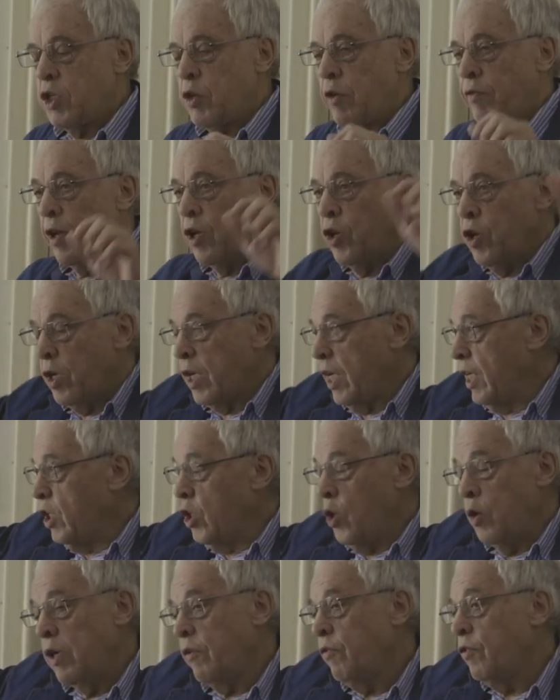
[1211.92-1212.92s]
so if I look in
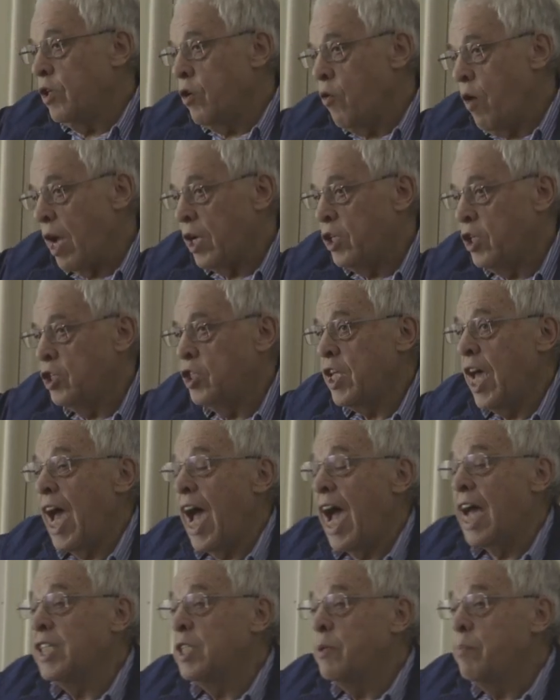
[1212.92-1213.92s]
two different directions, there
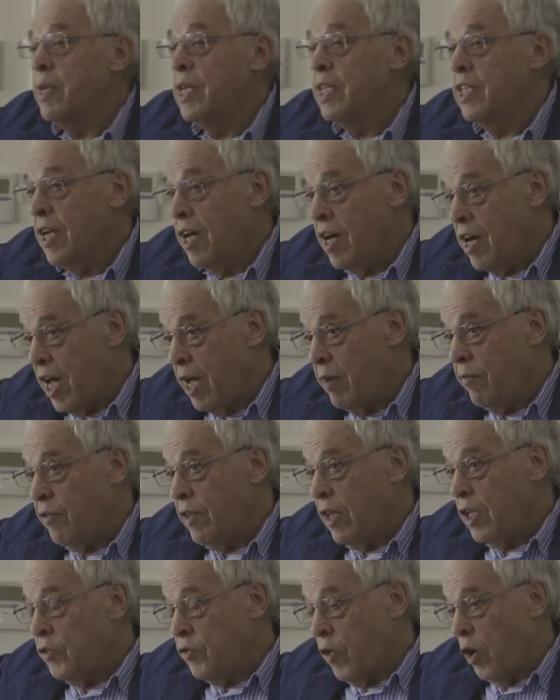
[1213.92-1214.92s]
hasn't been time for
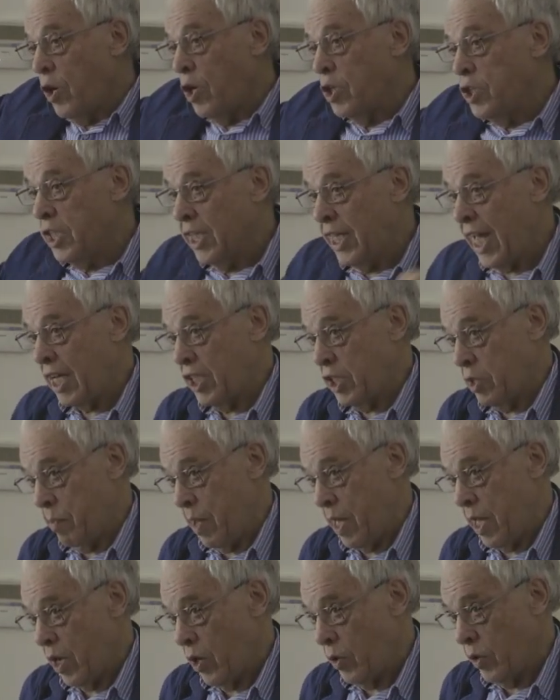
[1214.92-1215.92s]
those photons to get to
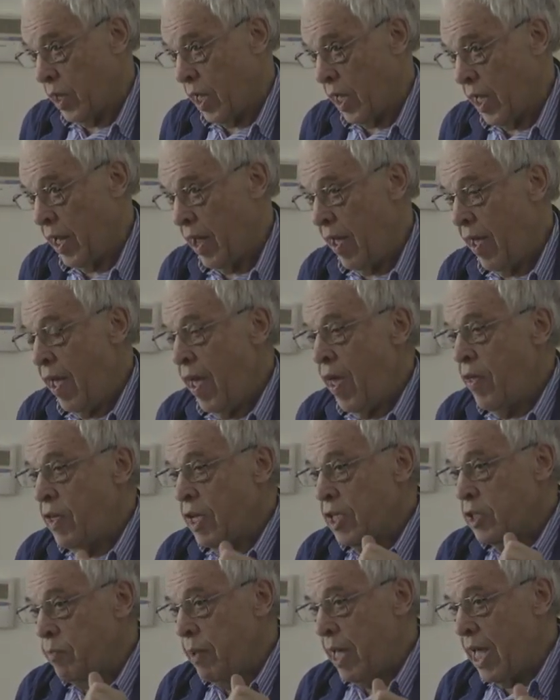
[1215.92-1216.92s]
me, okay?
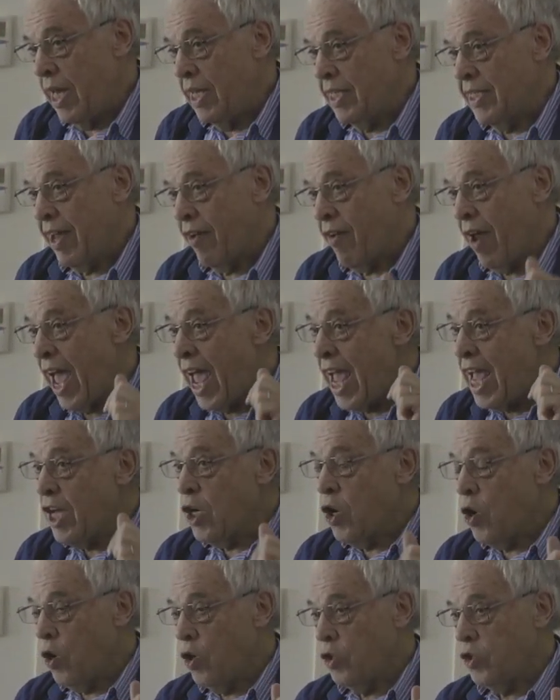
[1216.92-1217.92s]
This means they're
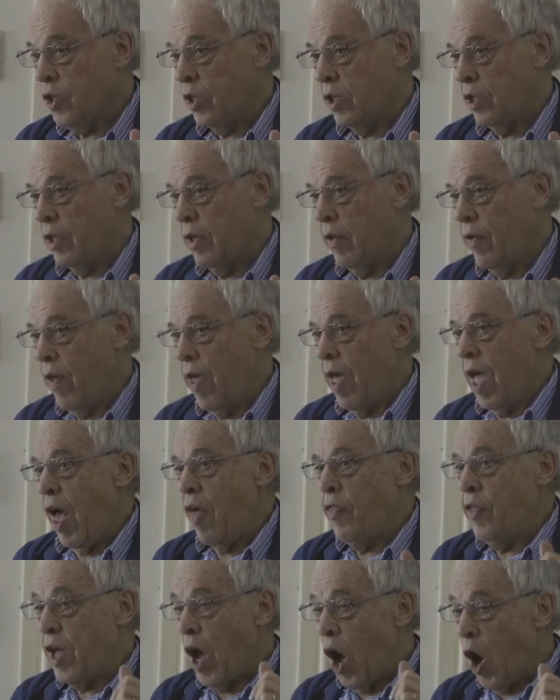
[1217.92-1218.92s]
acausal,
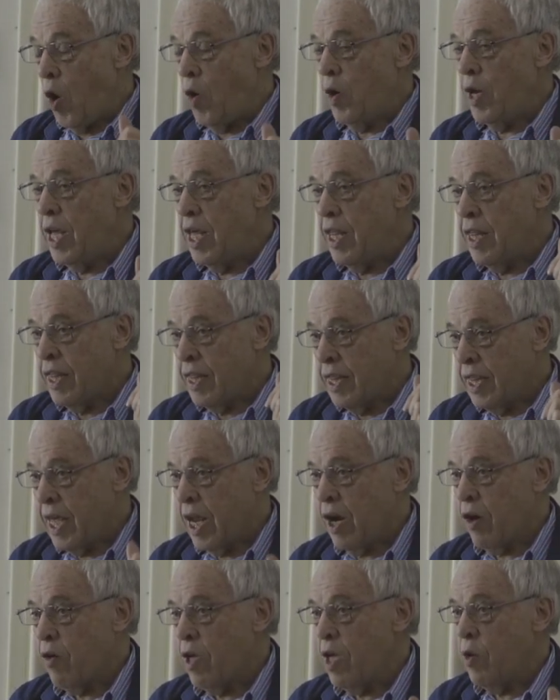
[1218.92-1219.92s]
and the only
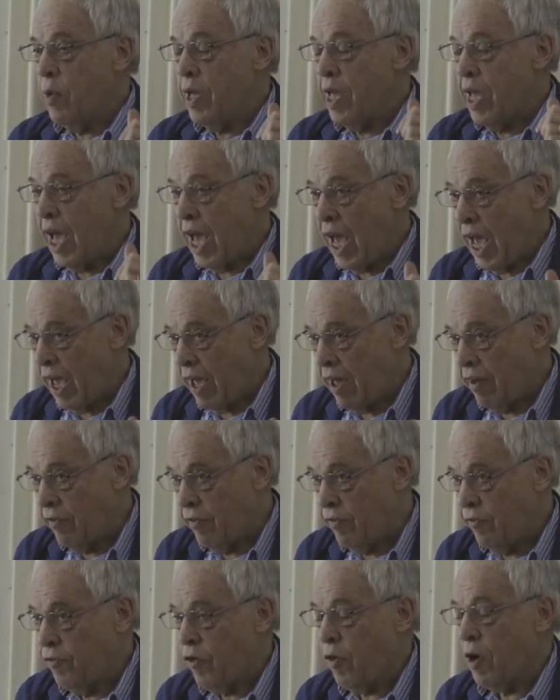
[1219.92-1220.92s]
theory we have
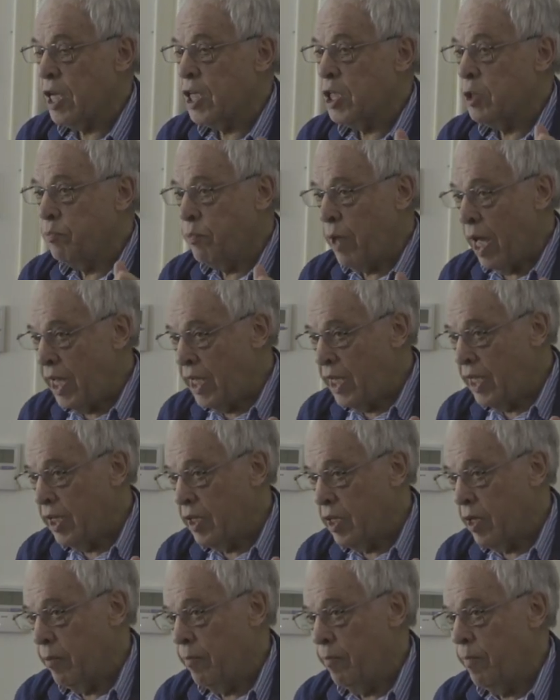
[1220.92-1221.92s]
for
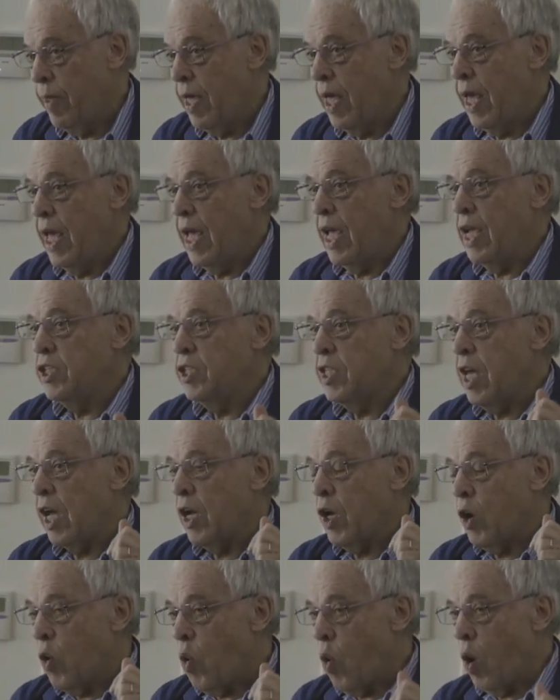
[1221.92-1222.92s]
explaining them is their
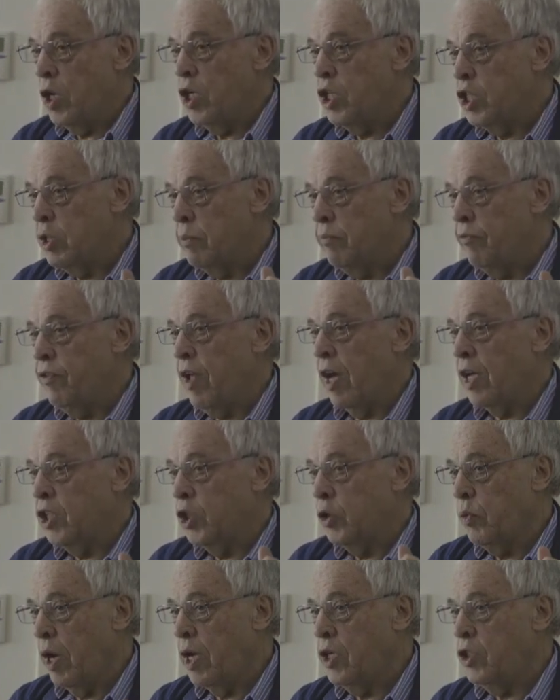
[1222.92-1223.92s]
quantum
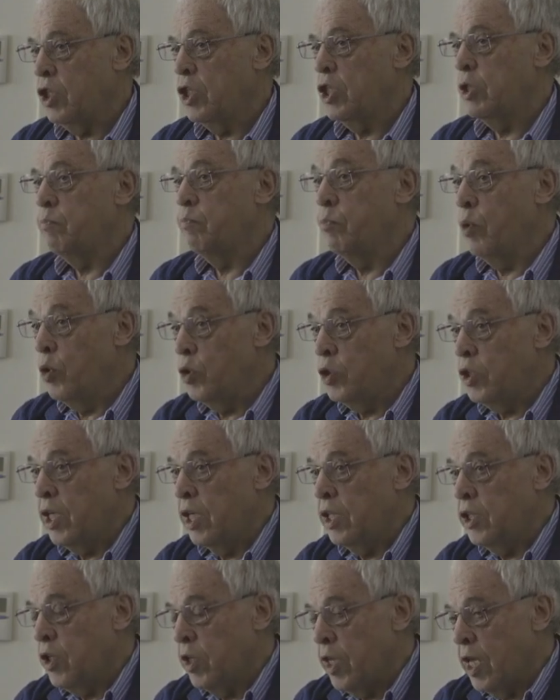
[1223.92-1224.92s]
fluctuations
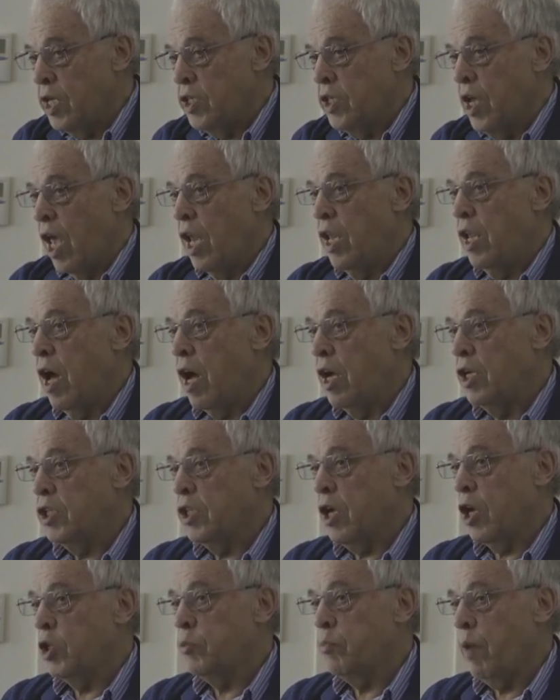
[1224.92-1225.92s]
boosted to these large
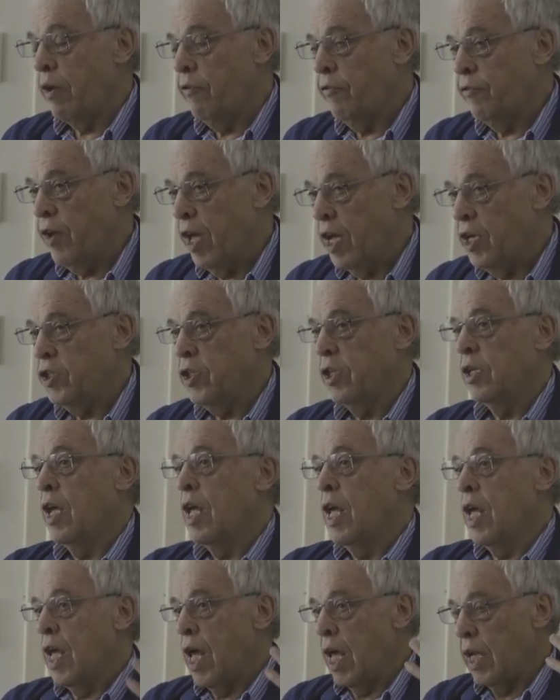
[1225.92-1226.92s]
scales by inflation
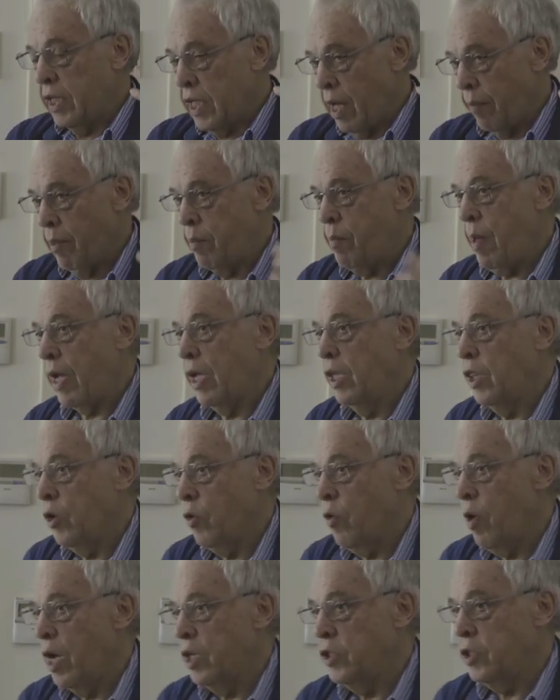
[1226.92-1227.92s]
and coming back in the
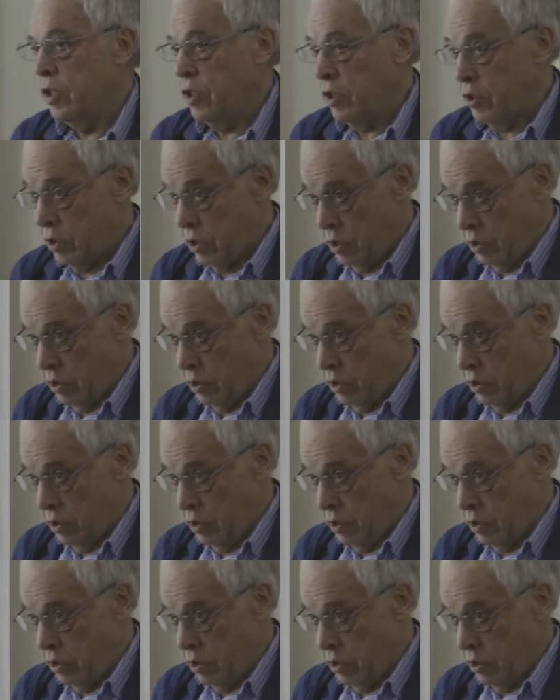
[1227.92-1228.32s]
horizon